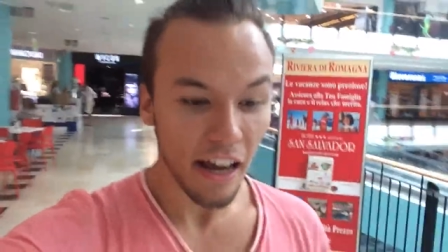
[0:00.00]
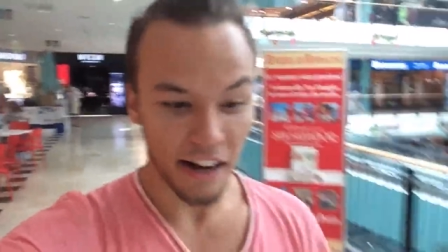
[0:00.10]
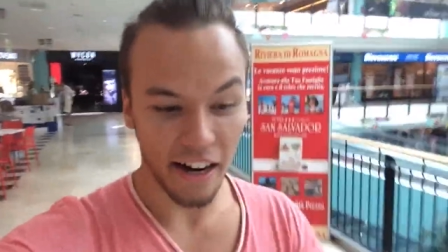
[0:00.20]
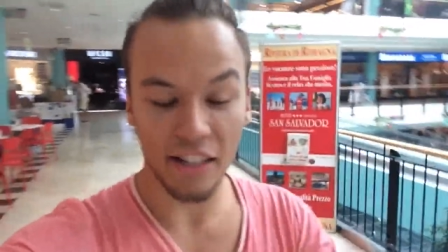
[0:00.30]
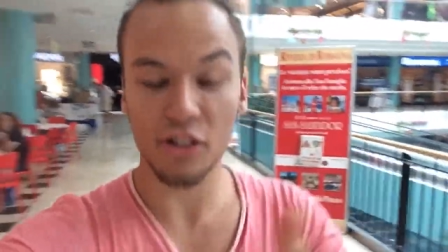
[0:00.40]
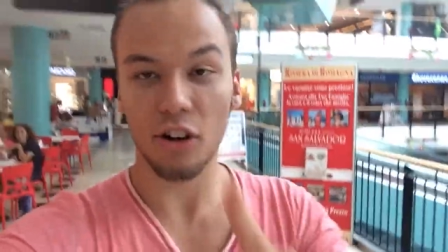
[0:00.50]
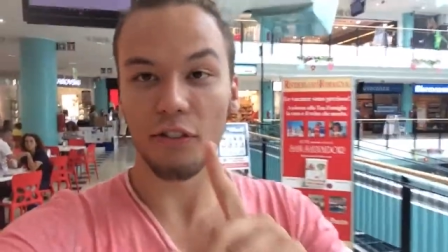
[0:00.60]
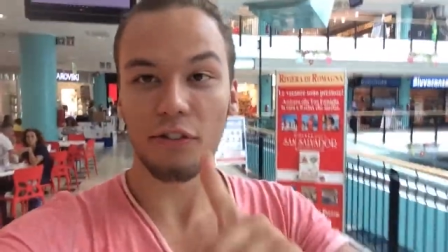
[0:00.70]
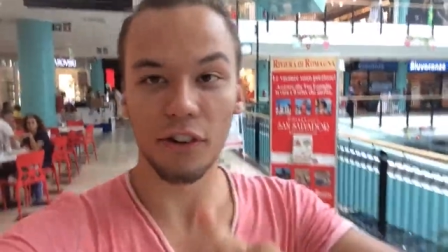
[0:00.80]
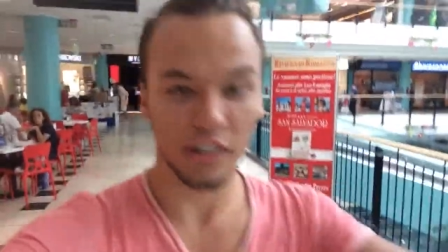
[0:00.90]
And I saw
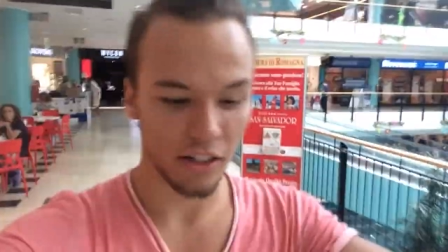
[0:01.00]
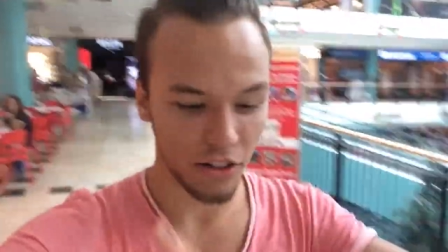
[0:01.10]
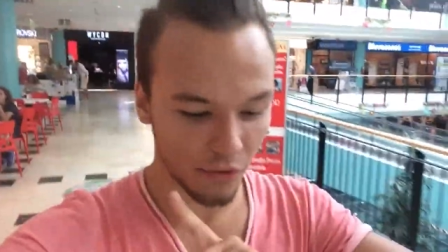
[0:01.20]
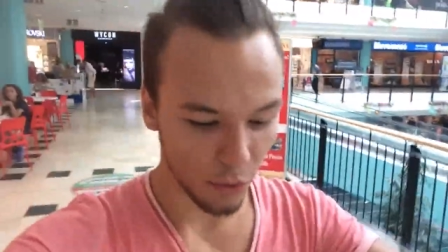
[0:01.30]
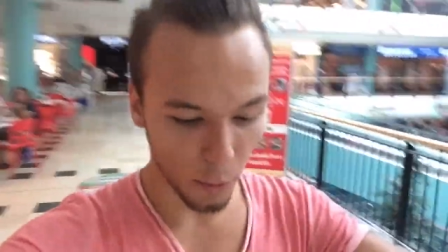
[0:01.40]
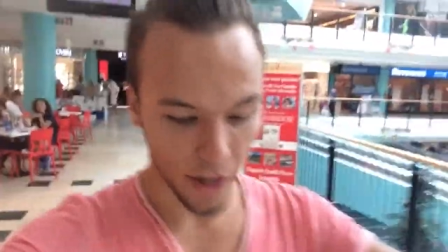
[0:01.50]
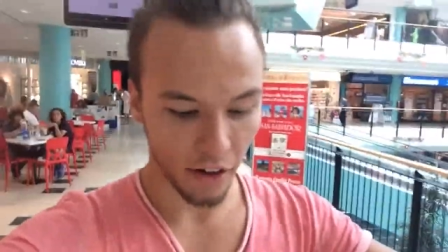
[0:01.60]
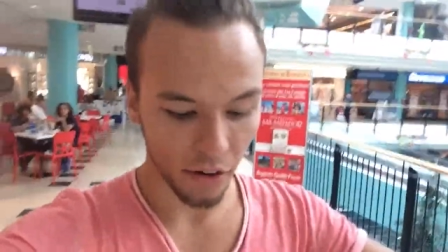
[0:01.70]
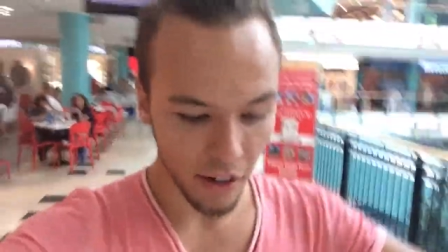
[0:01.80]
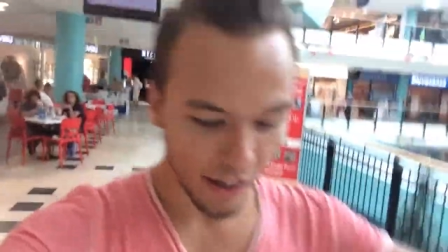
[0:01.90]
footage of a
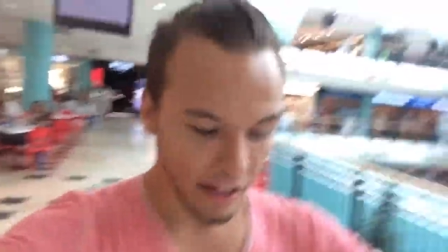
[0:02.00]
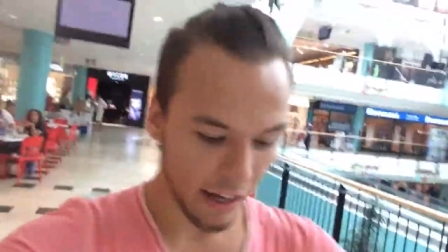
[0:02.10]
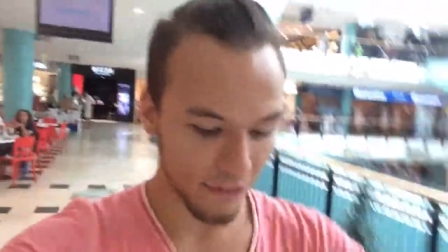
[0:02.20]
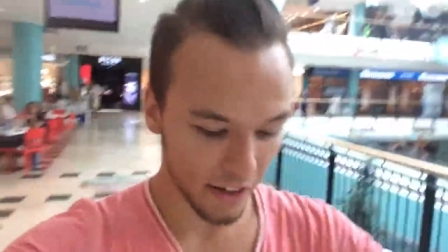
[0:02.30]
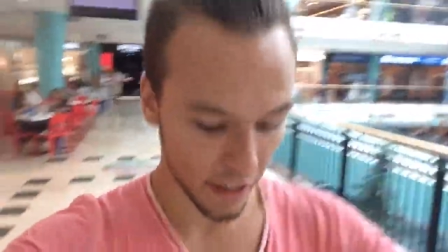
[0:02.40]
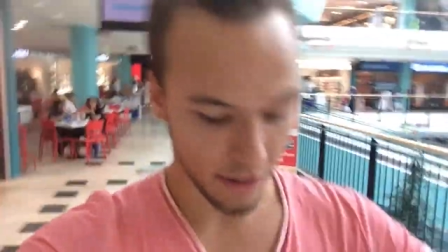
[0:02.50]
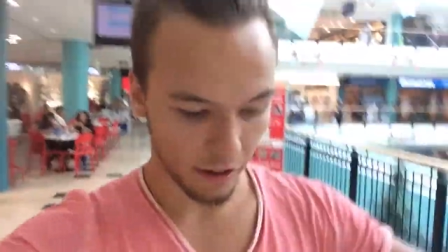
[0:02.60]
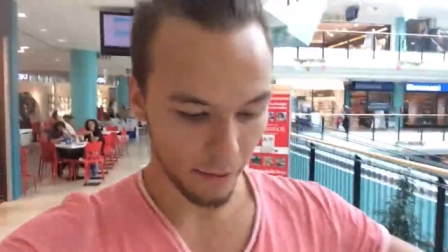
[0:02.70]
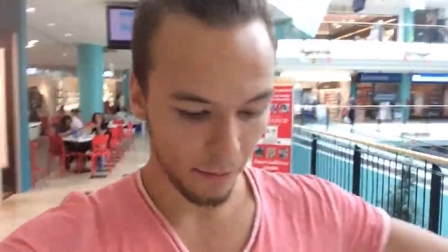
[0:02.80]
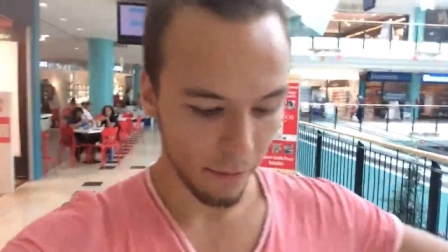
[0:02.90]
whale having like
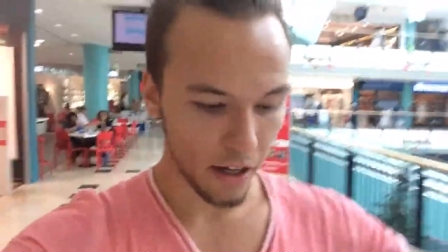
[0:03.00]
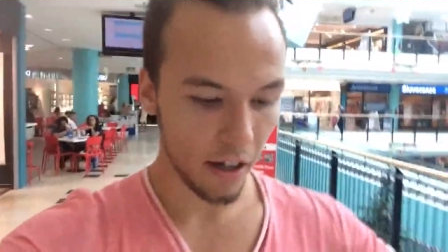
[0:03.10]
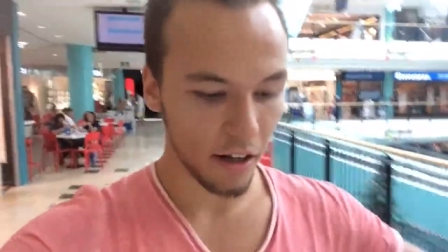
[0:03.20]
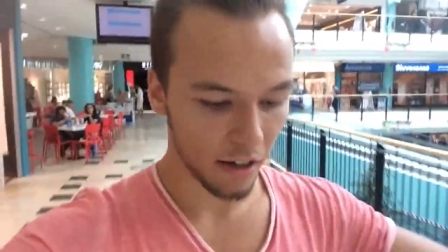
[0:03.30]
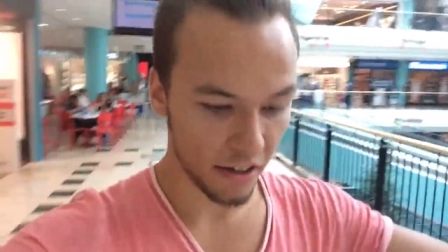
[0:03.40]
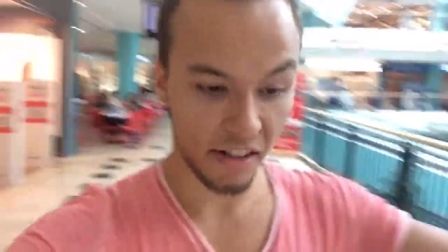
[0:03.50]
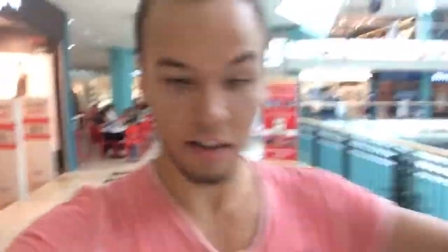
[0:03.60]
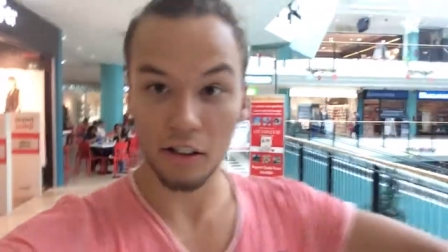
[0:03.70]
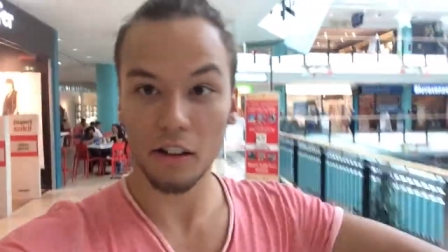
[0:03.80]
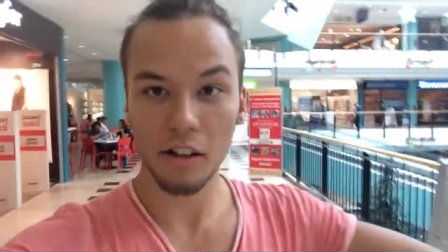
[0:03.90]
a
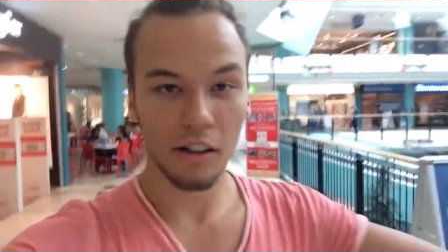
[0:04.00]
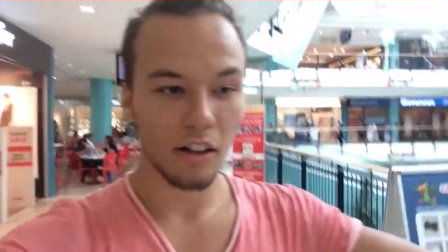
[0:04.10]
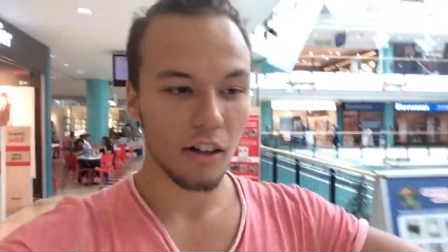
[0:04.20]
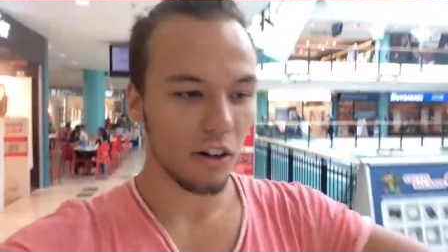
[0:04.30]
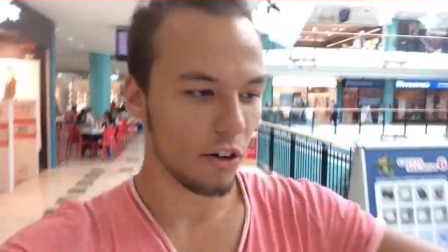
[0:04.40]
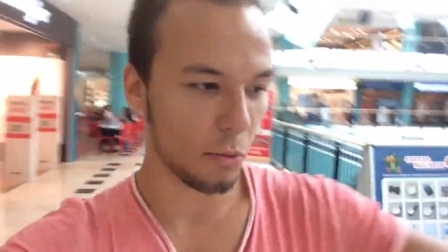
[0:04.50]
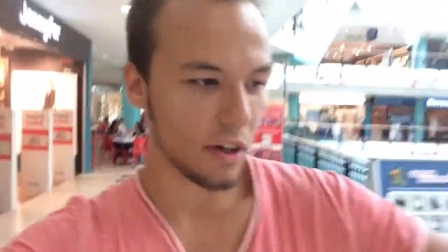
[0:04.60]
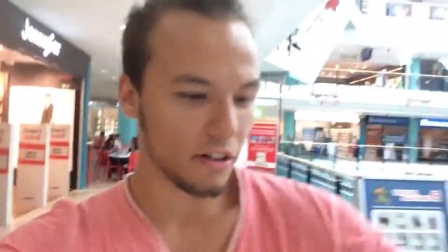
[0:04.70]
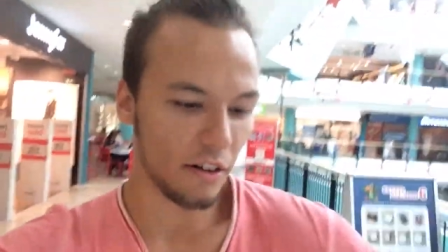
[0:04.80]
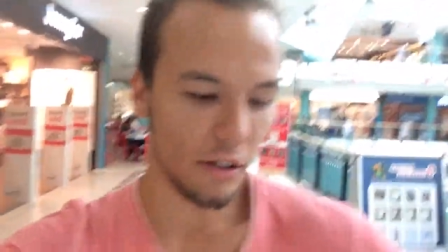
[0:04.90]
seal
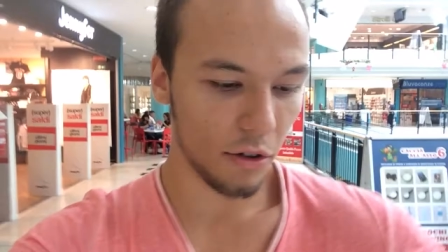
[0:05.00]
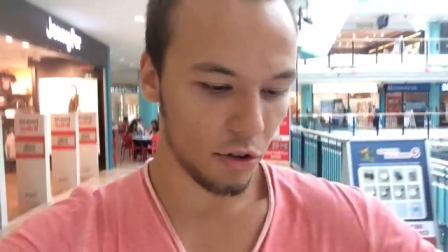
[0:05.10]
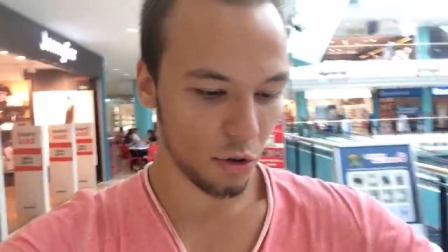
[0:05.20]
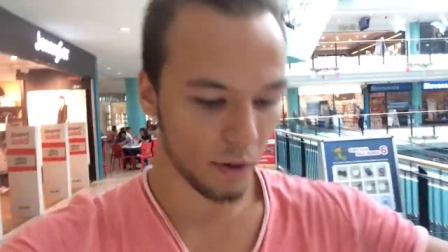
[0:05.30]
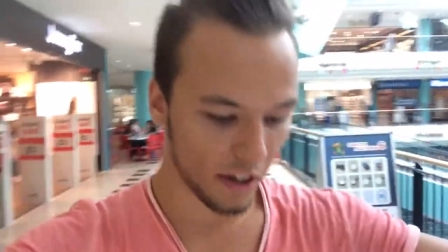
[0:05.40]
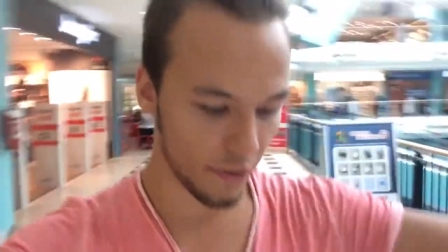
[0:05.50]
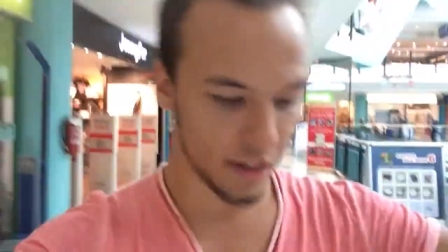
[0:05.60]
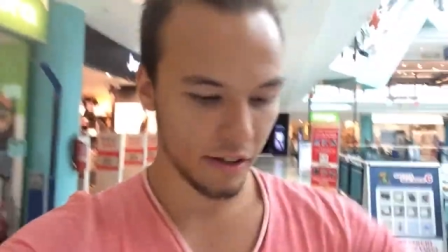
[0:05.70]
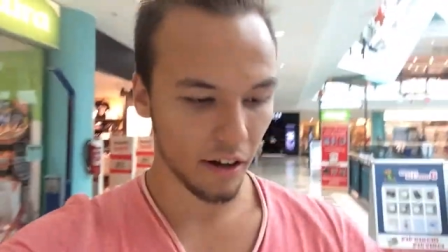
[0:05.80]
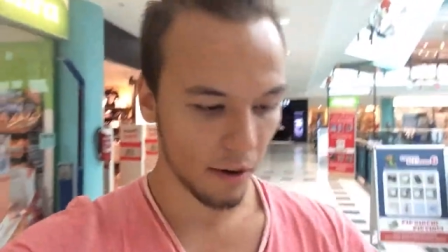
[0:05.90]
onto one of
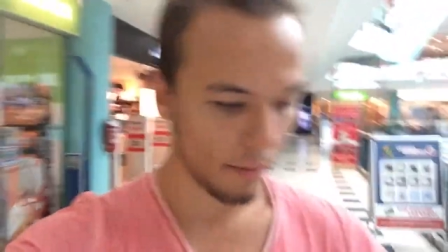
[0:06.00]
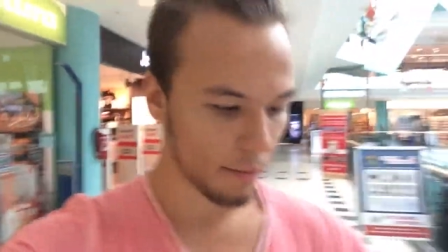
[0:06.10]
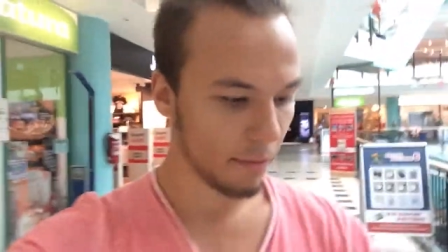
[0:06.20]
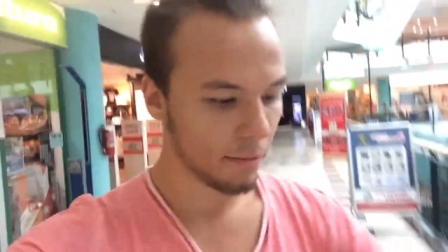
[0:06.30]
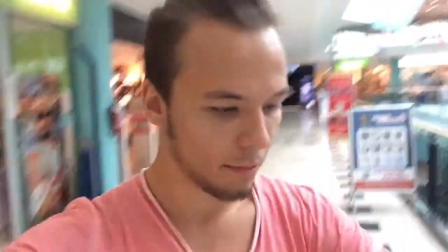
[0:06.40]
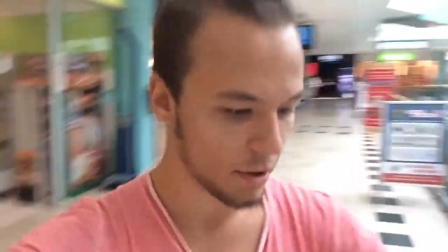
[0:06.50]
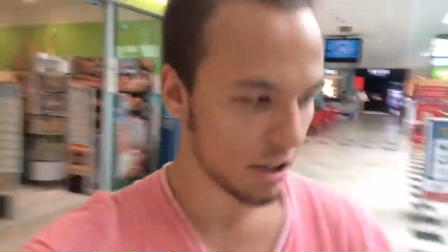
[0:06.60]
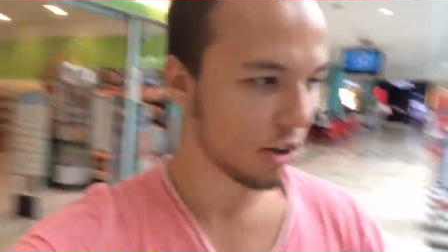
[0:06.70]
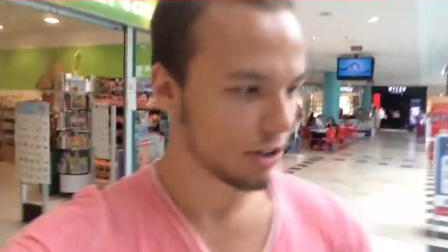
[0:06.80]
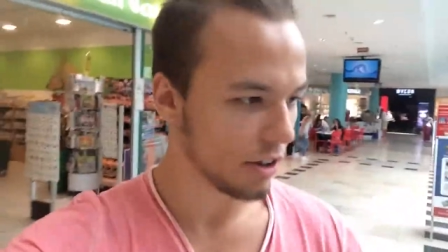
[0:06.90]
its what's
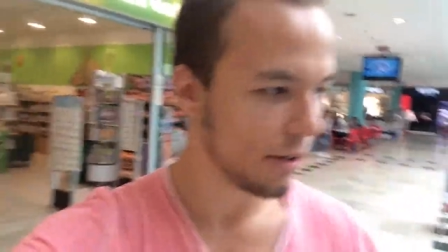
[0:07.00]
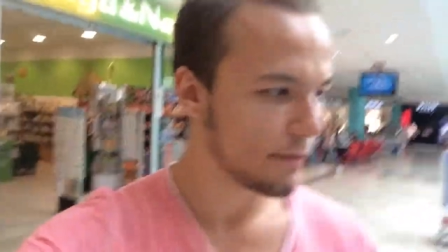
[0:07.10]
it called?